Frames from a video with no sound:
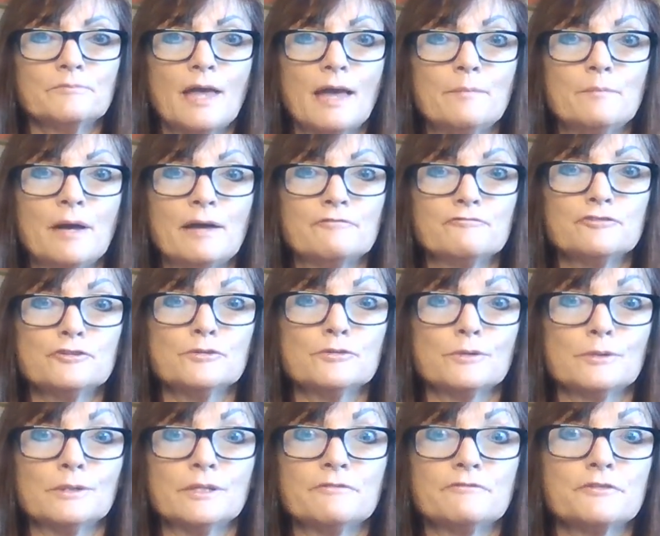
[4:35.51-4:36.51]
at my
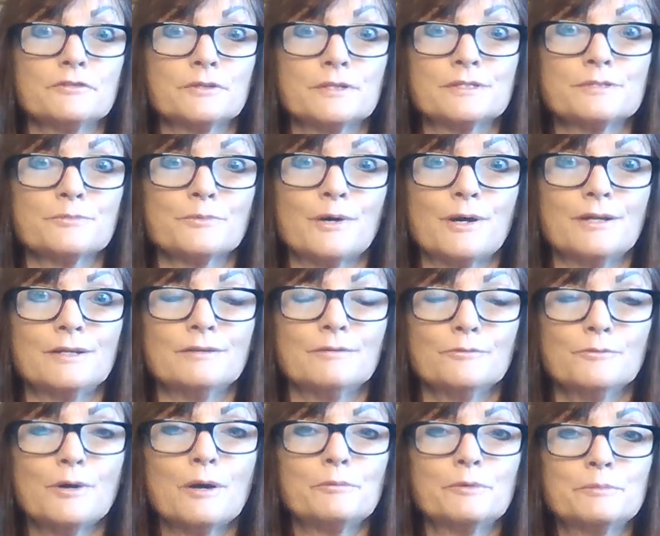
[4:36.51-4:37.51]
funeral if there is one?
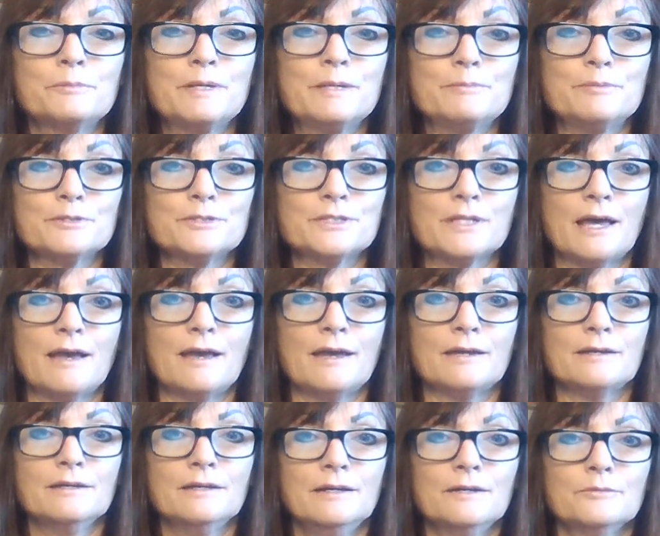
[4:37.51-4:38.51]
What would people
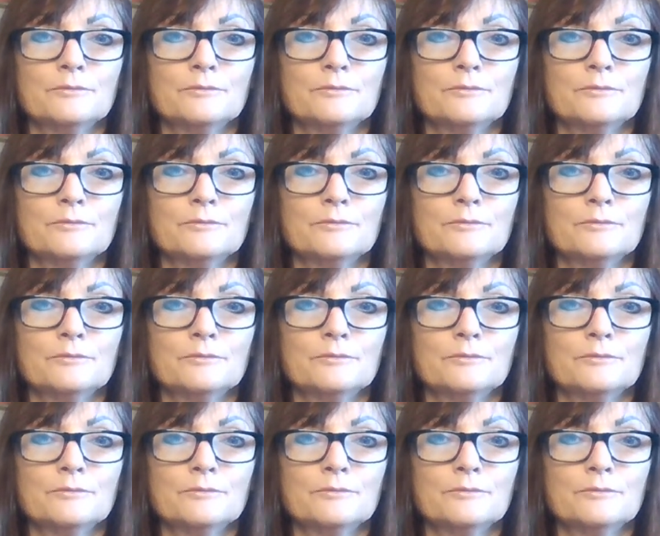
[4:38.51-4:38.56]
say?